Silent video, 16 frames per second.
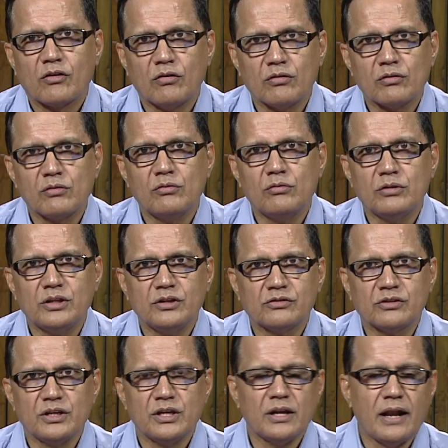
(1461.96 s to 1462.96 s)
conclude
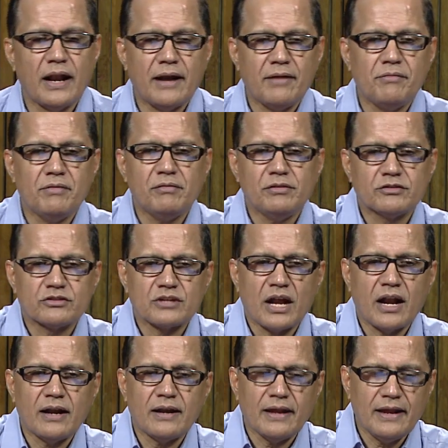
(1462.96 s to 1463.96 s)
this here, and we will
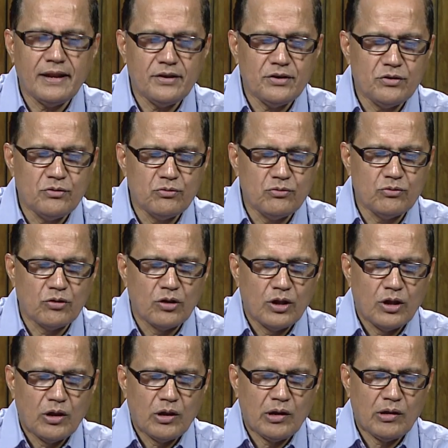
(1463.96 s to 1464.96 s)
start a new
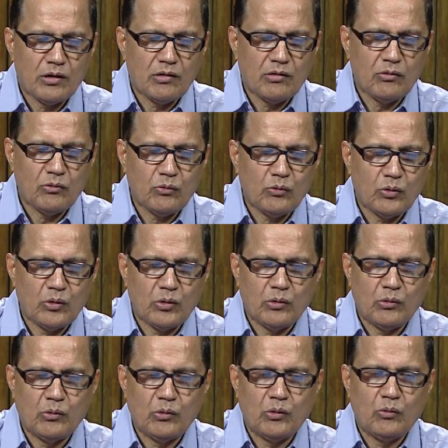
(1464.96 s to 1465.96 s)

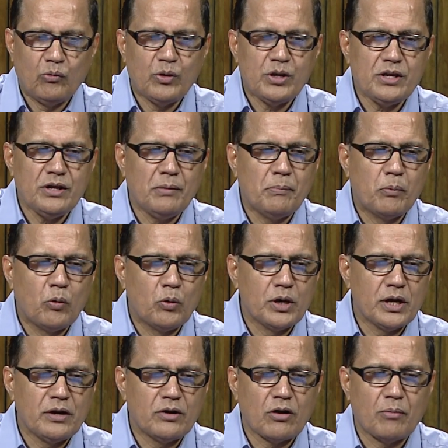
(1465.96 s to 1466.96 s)
very
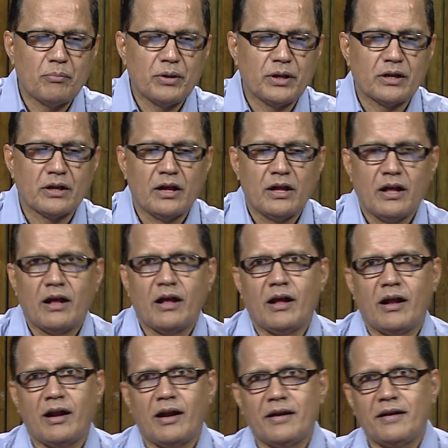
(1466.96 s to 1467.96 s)
important topic,
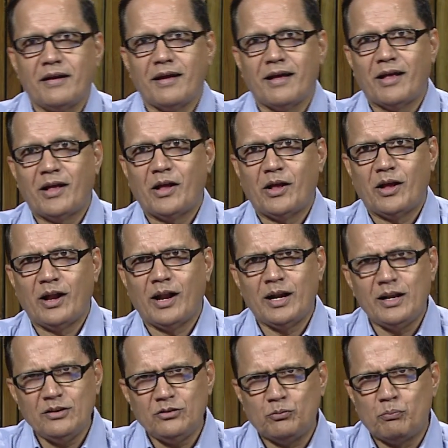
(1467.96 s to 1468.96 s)
and
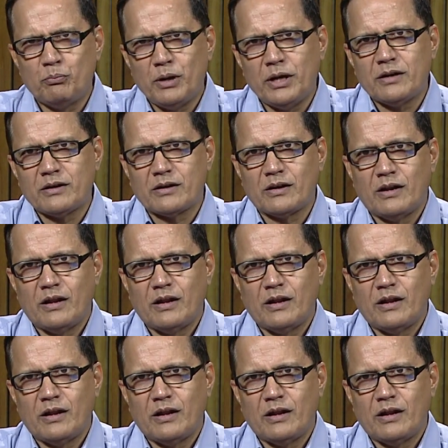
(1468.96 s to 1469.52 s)
it is bit